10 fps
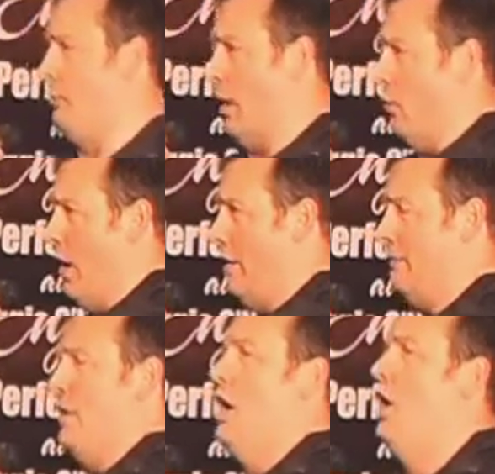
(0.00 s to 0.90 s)
or my
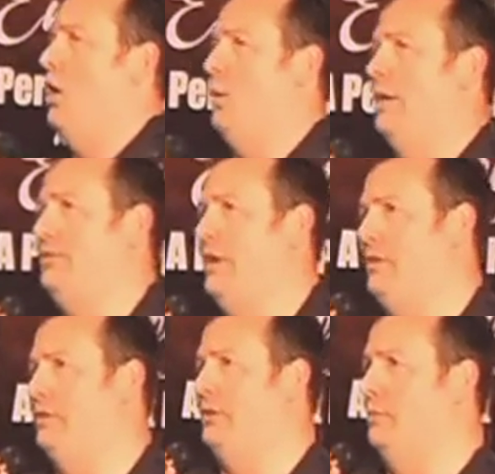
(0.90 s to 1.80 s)
wife who has
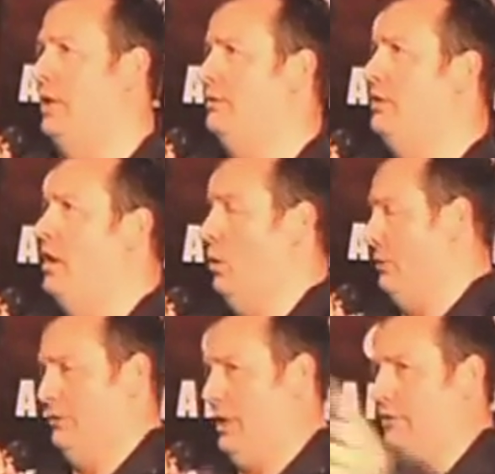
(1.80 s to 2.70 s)
7 siblings, or
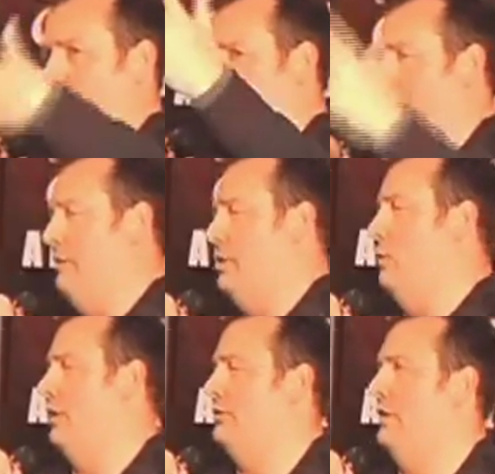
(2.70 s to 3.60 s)
6, or whatever you
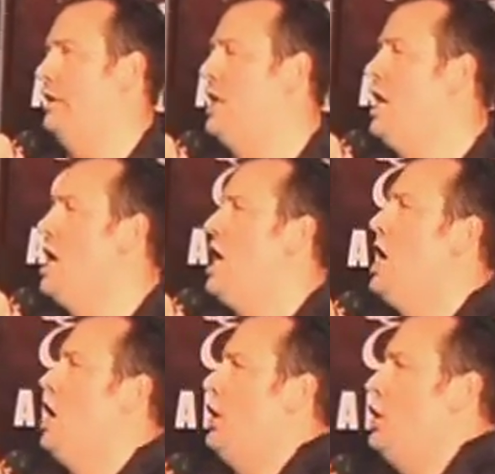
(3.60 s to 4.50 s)
want, 7,
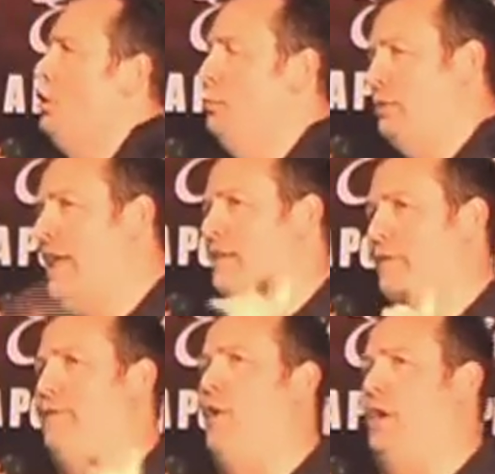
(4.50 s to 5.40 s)
you play the
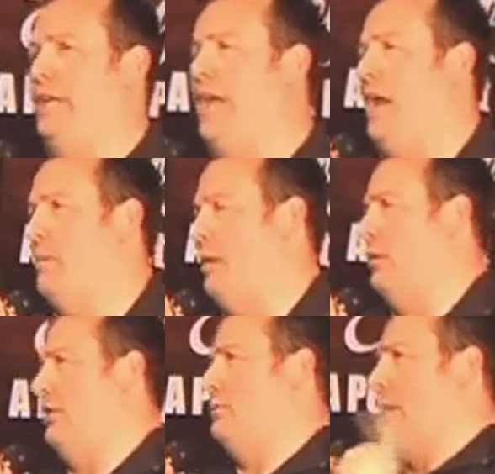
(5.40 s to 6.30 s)
fart game. I
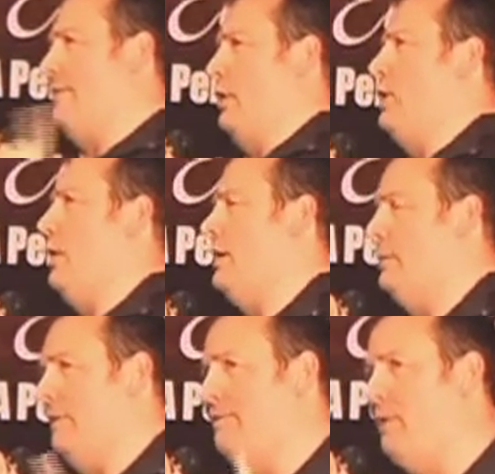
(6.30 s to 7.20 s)
want to explain very quickly
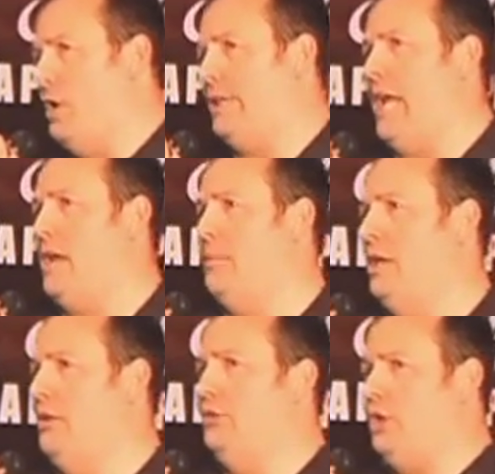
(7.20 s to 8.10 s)
what the fart game
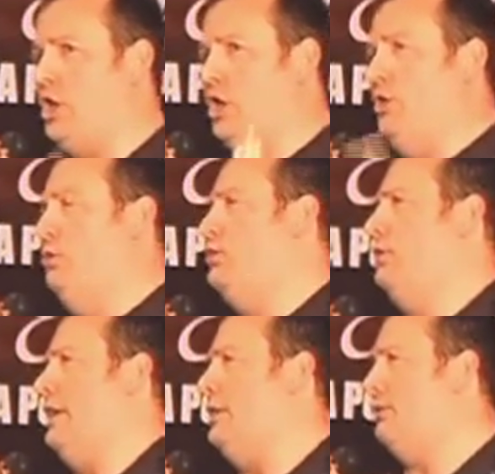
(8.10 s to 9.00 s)
is.
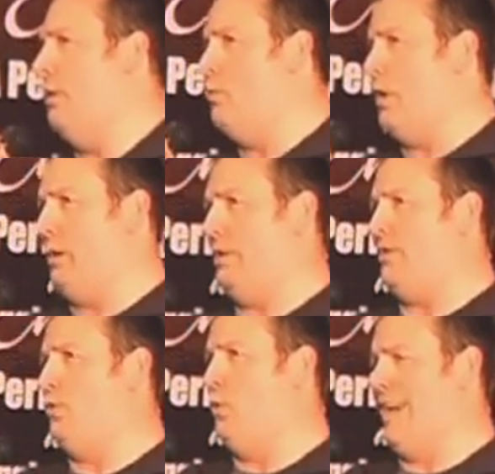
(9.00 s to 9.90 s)
Usually somewhere
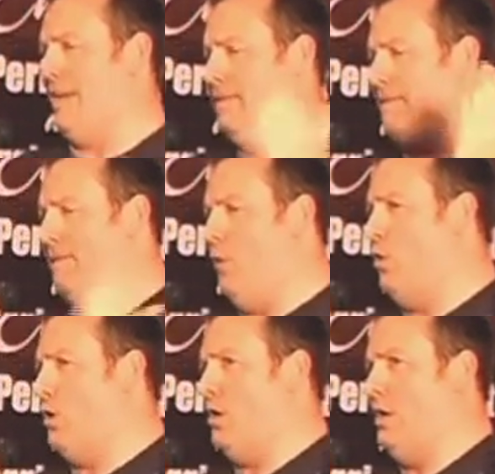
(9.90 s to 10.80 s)
between
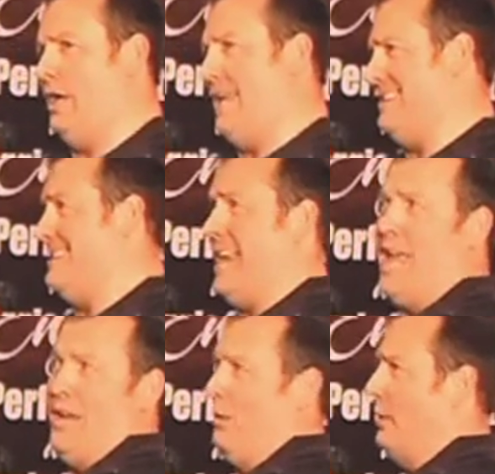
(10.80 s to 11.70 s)
4 and
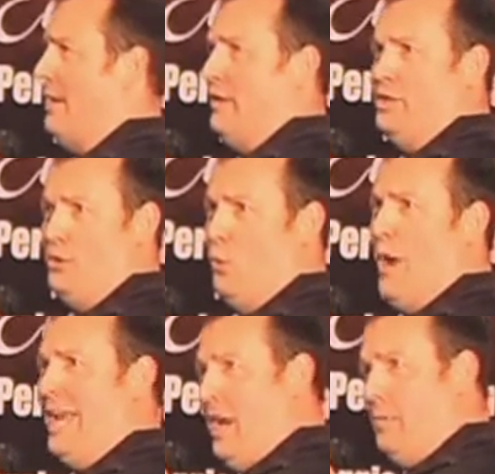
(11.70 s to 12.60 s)
10, or whatever it is you
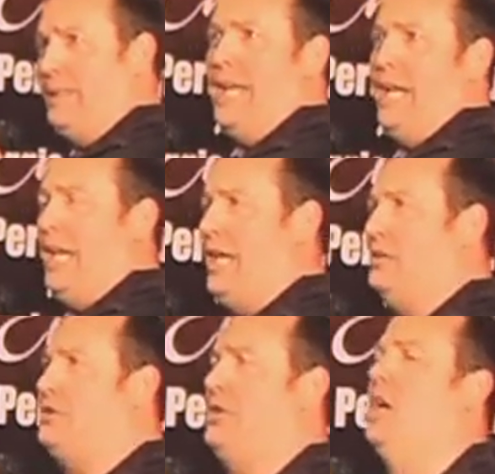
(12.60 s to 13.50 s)
wake up at that
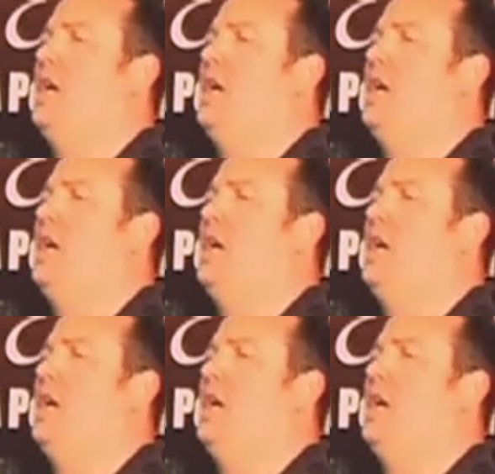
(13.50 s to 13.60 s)
age.